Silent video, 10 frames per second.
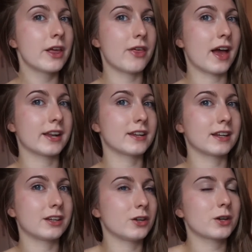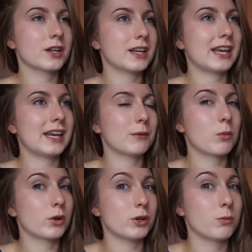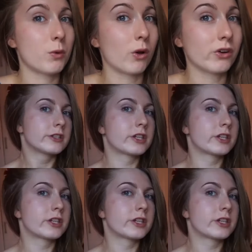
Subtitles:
then you can eat what you want.